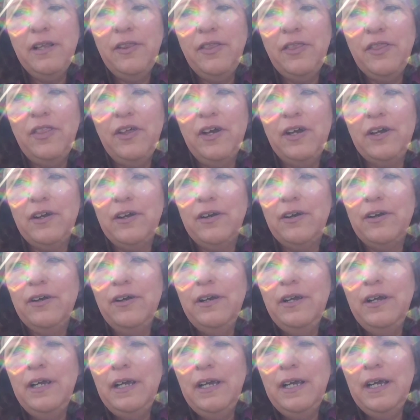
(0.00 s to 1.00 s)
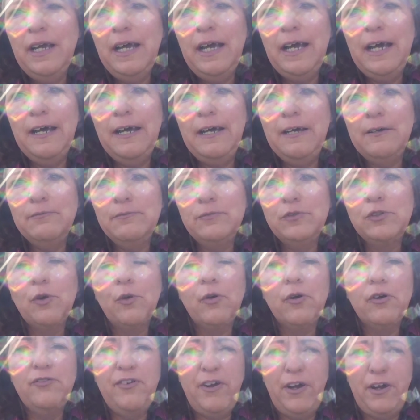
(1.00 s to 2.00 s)
their um,
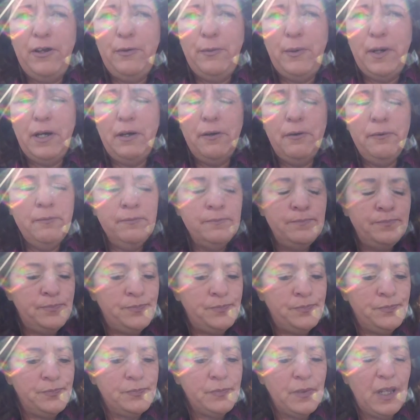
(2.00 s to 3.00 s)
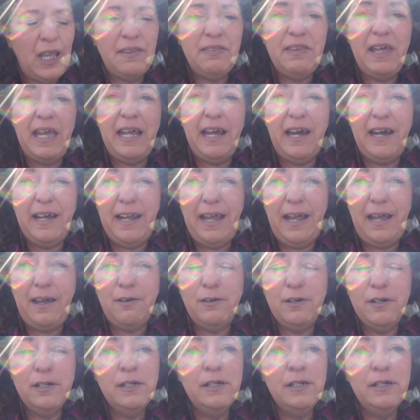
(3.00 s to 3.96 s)
door very well and they got out.